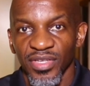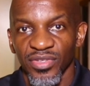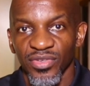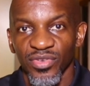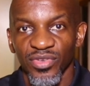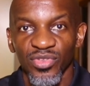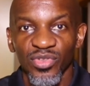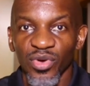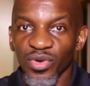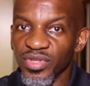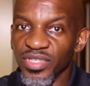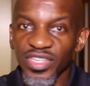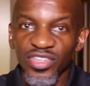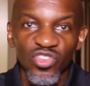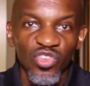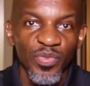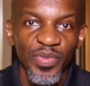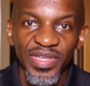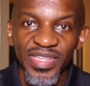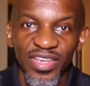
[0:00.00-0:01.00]
You don't need
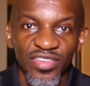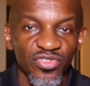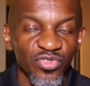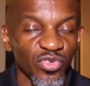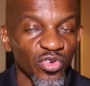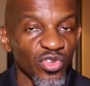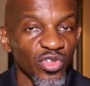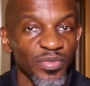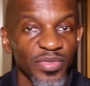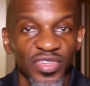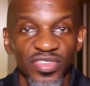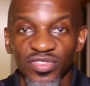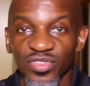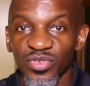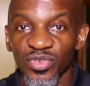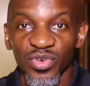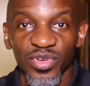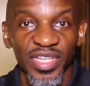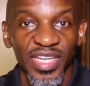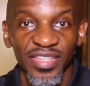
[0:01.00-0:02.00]
to be an astronomist to
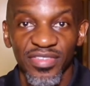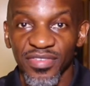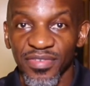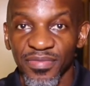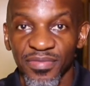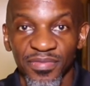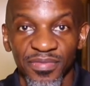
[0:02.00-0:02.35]
know that,